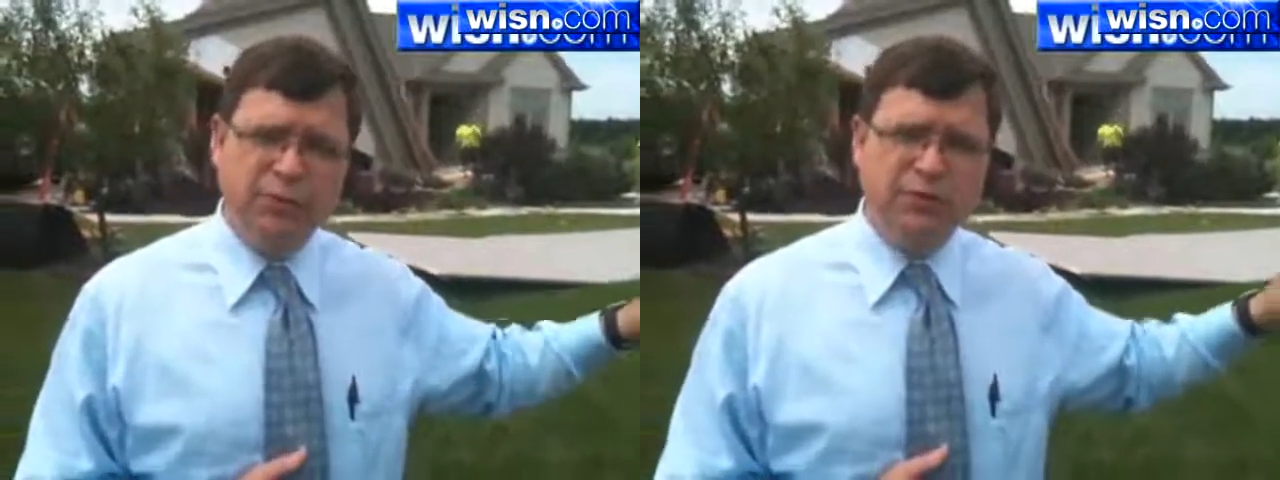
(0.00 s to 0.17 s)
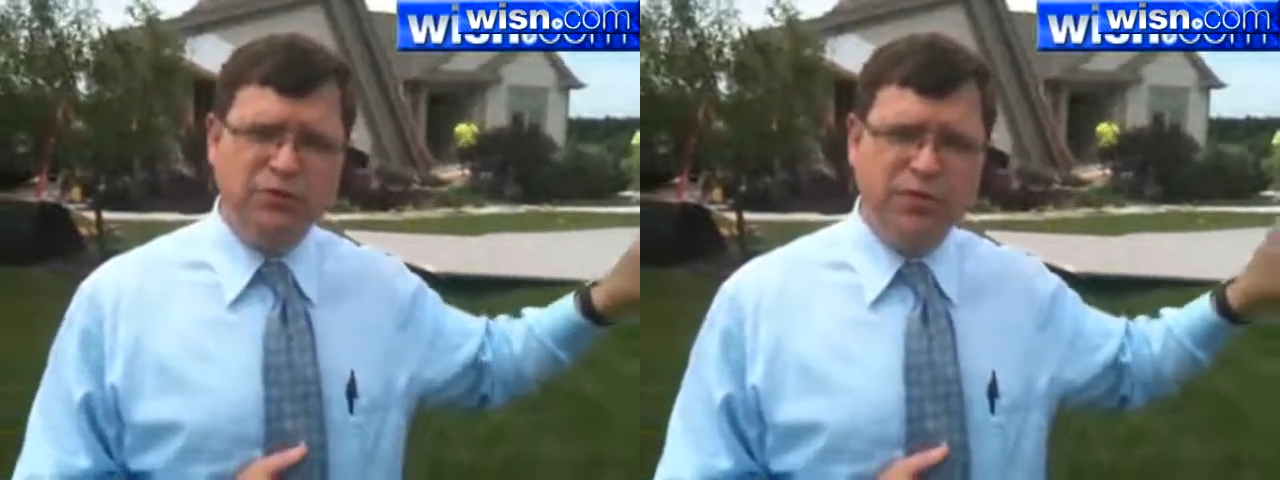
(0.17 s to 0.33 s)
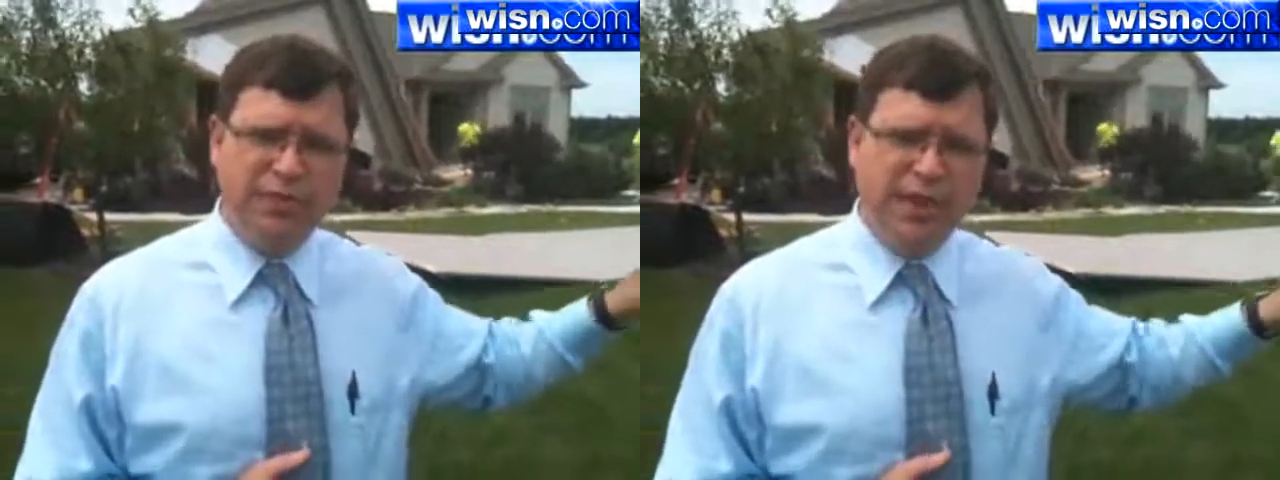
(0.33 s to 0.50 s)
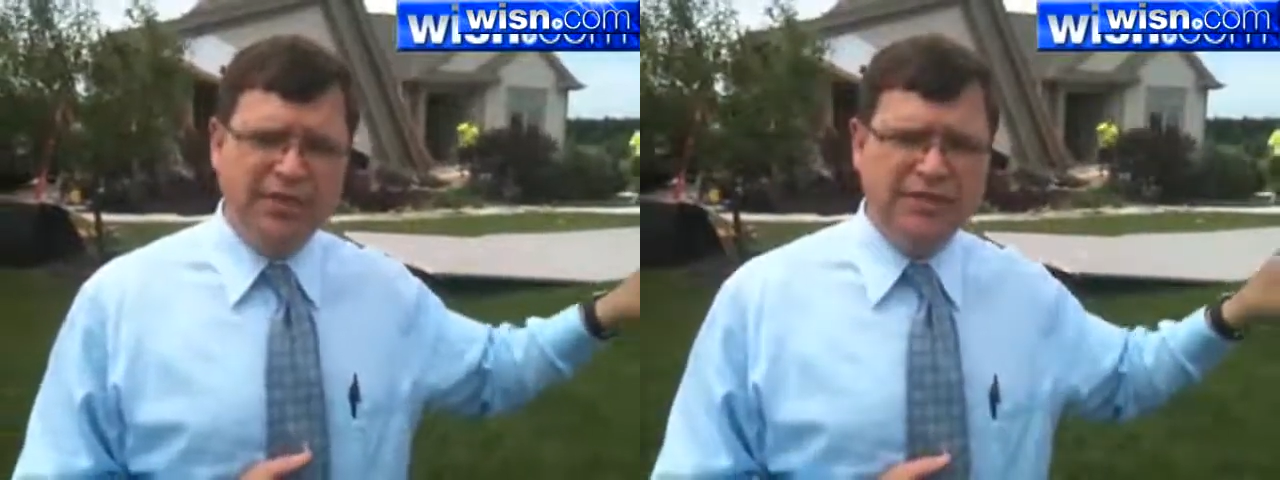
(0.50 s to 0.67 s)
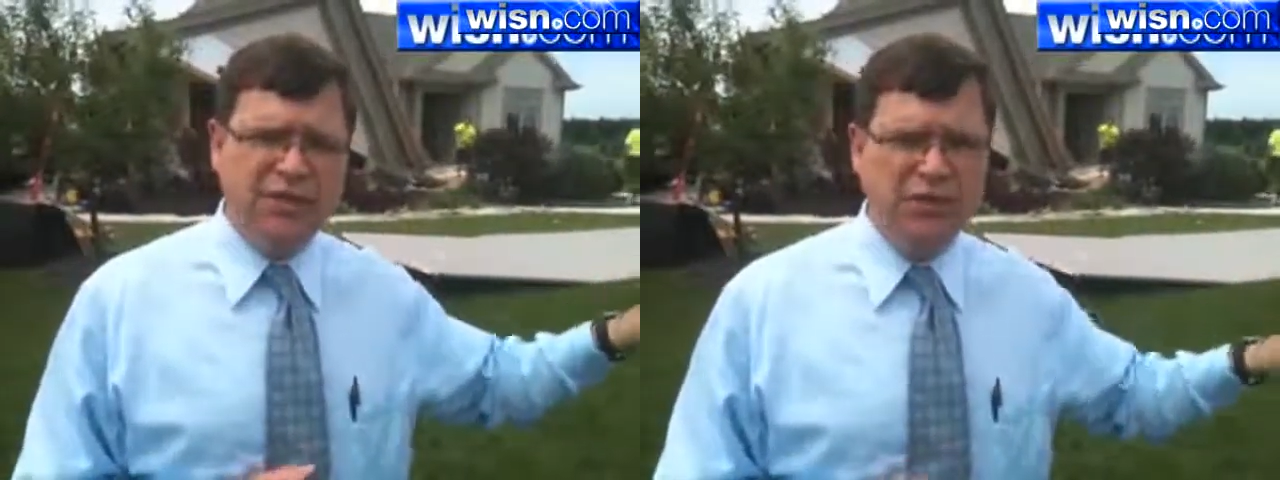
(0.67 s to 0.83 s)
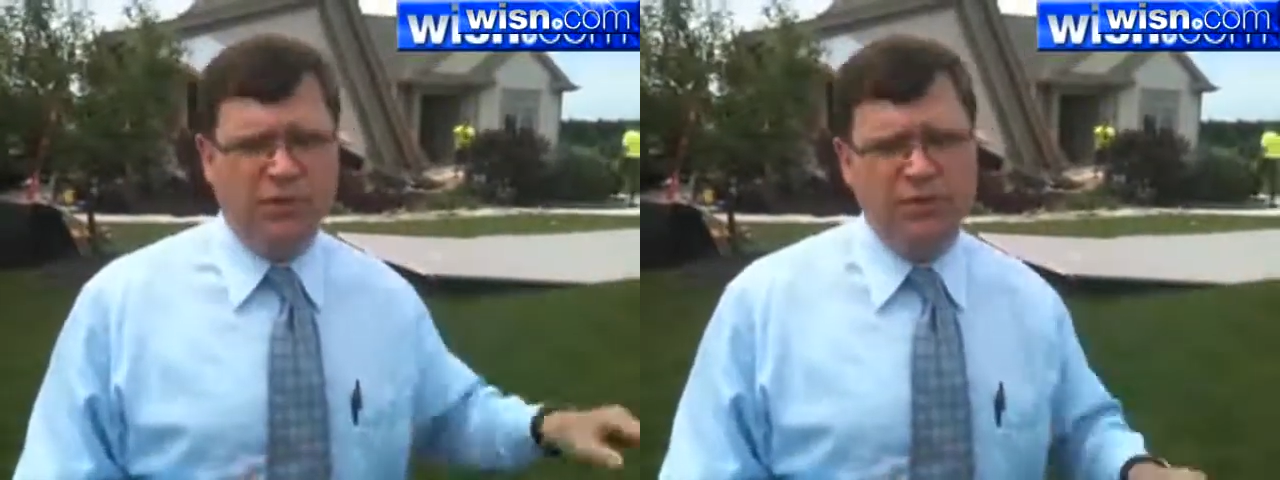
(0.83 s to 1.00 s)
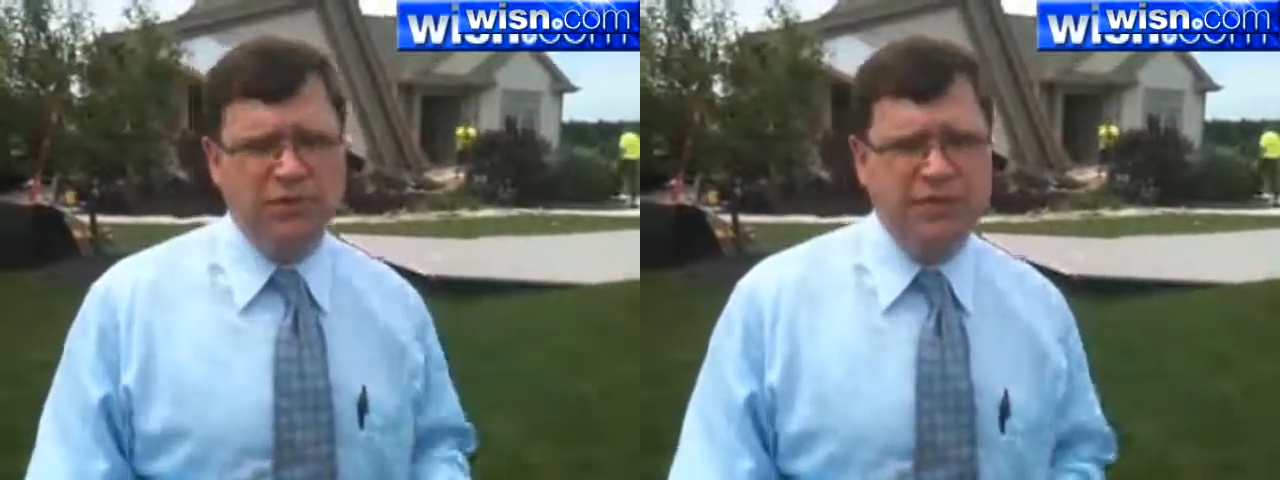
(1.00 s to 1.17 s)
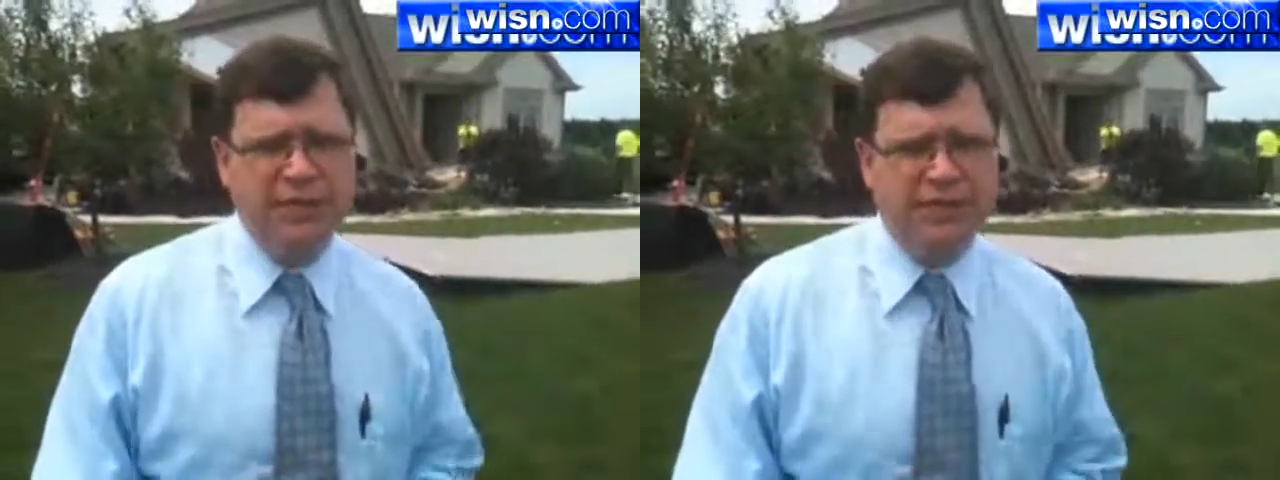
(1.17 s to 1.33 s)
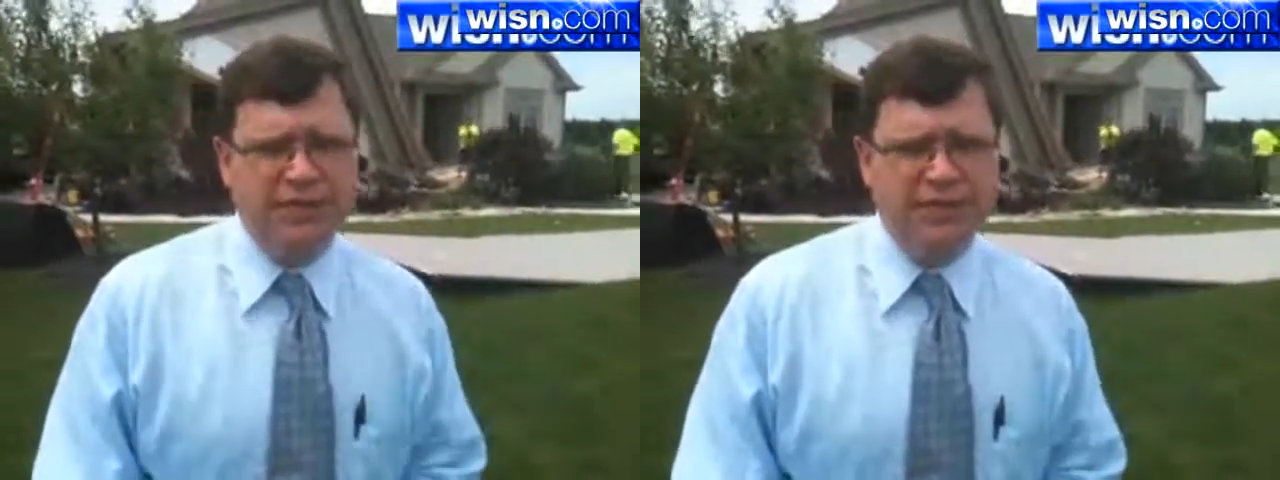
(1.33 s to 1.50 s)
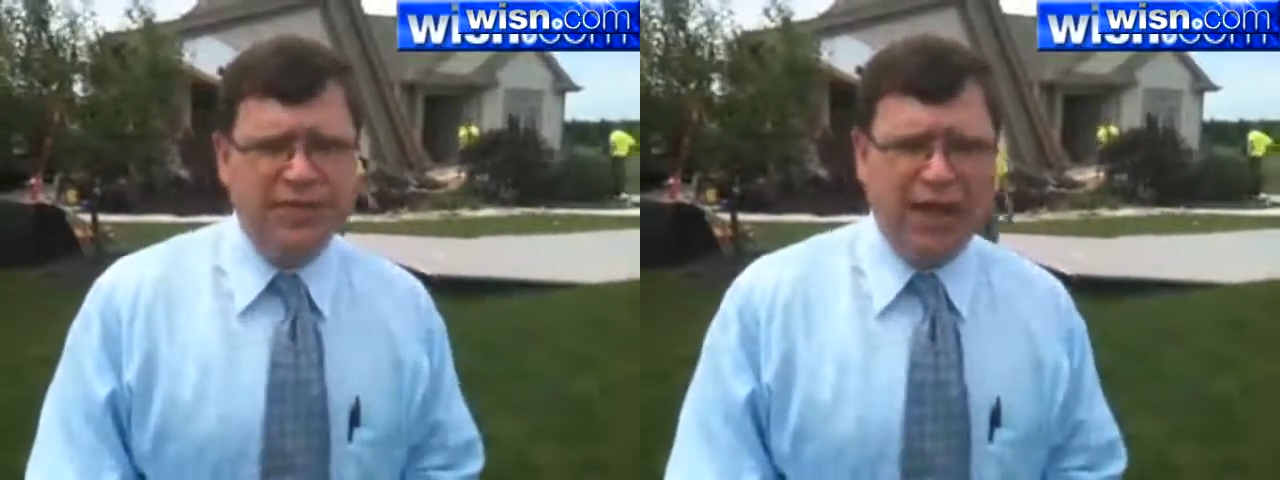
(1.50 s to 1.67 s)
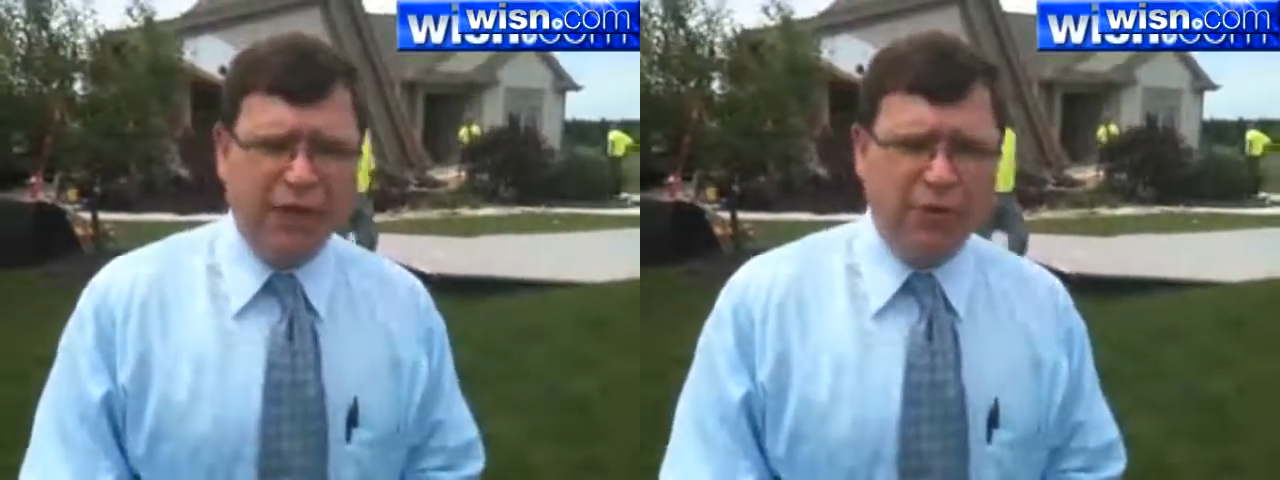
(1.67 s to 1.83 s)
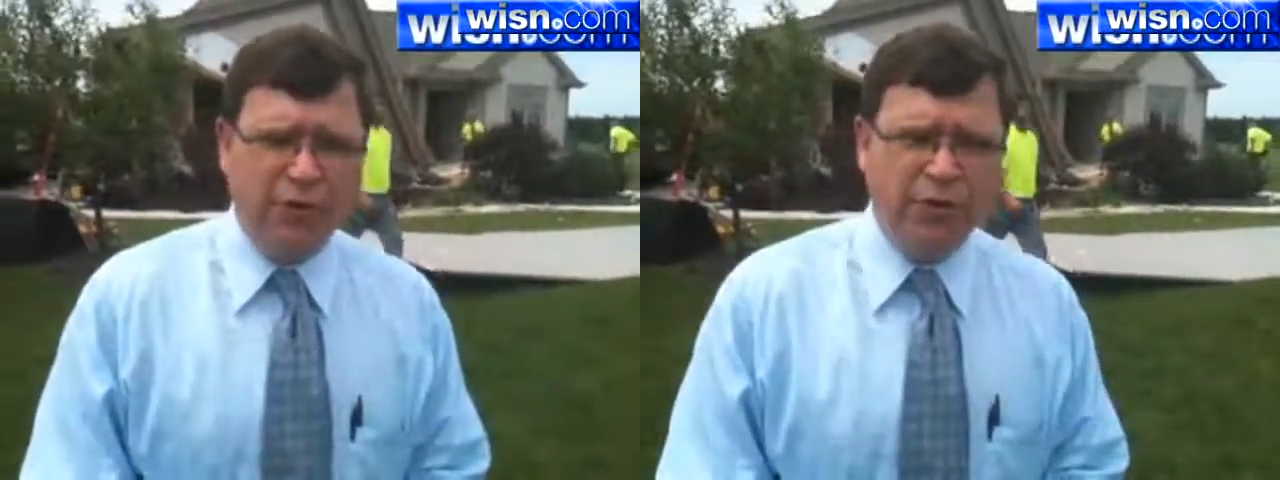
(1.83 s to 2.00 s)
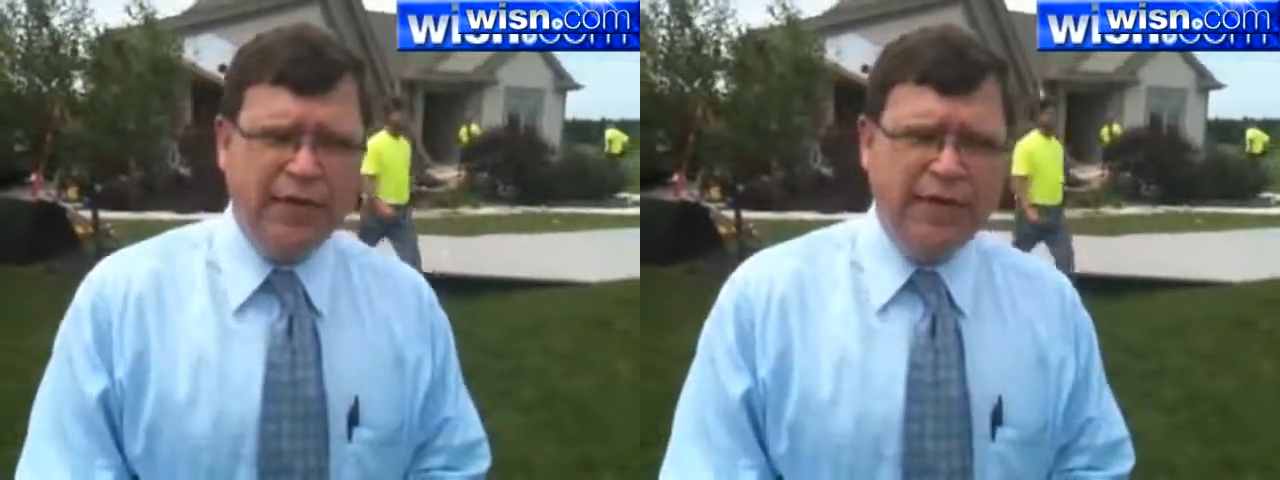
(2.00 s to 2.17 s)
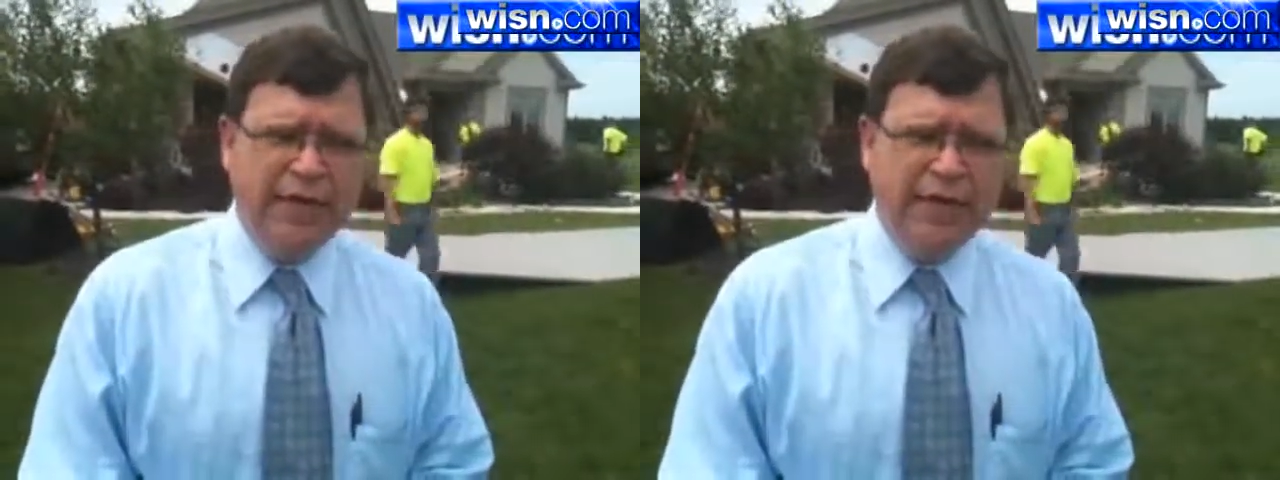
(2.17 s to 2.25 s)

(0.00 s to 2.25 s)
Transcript: which remains closed at this hour.